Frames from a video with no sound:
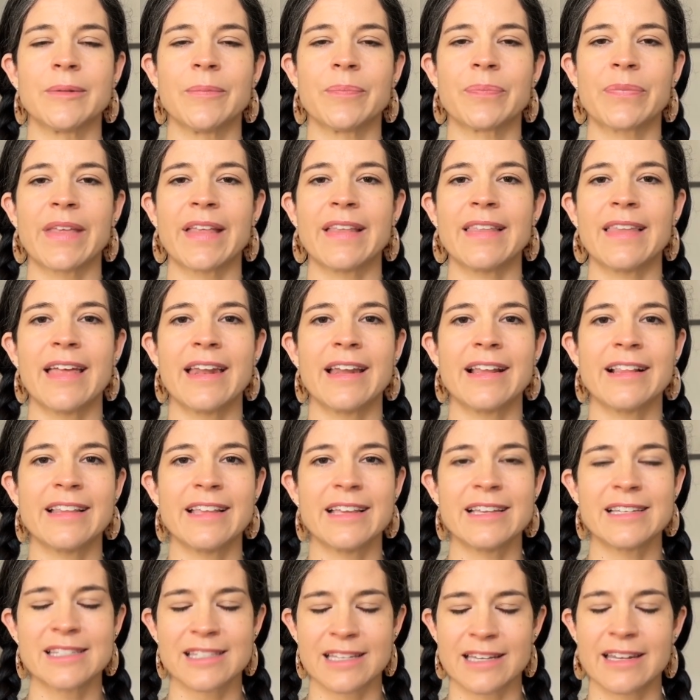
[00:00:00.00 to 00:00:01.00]
And letting
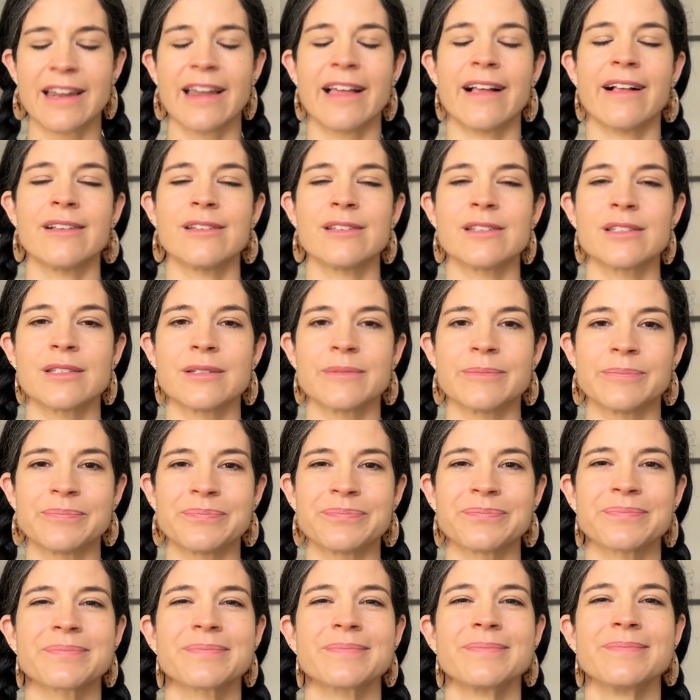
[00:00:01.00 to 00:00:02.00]
these inhales
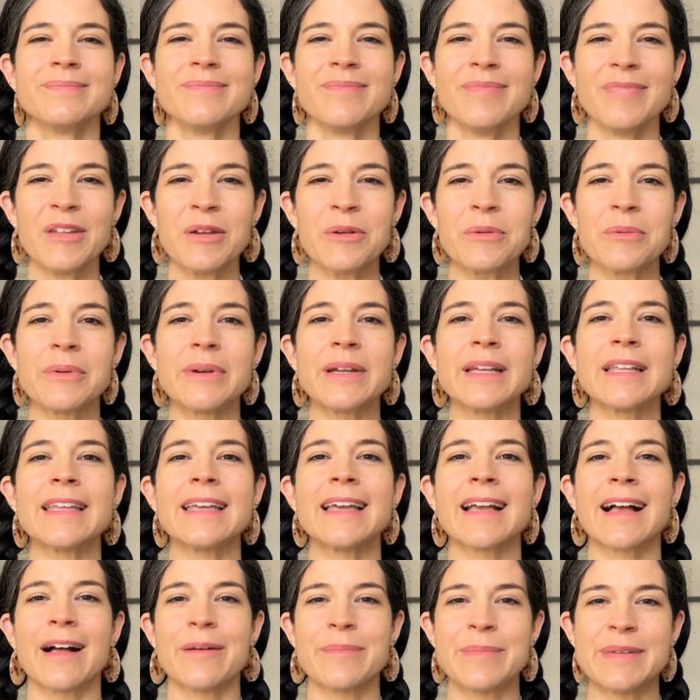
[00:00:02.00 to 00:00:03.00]
really
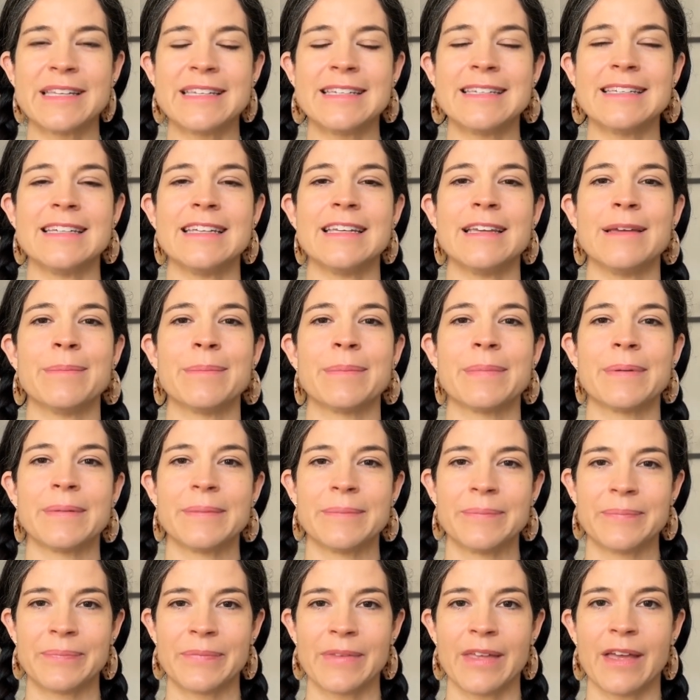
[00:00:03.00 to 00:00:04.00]
come in deep
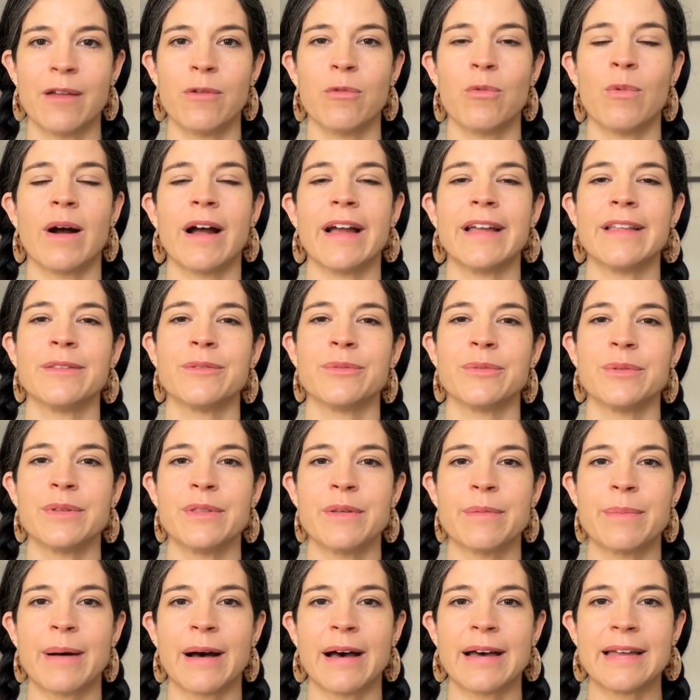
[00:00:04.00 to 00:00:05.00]
and wide through
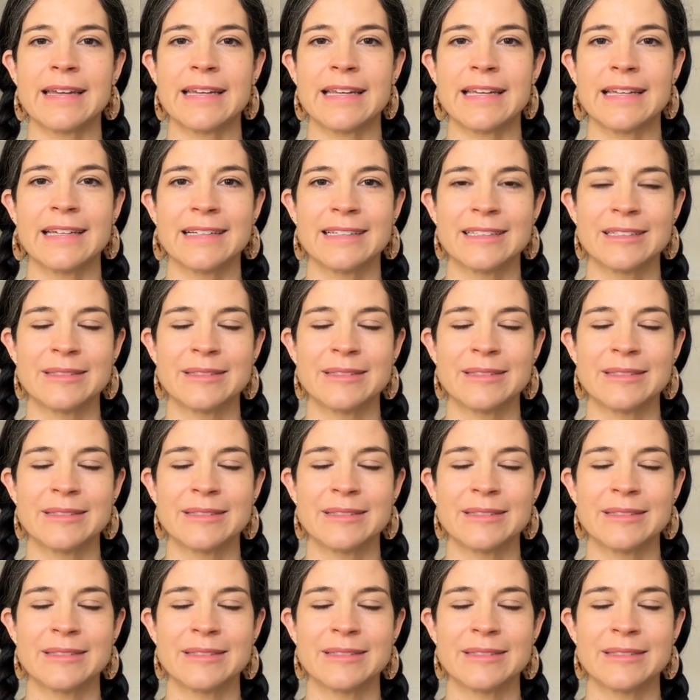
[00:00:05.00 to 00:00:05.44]
the body.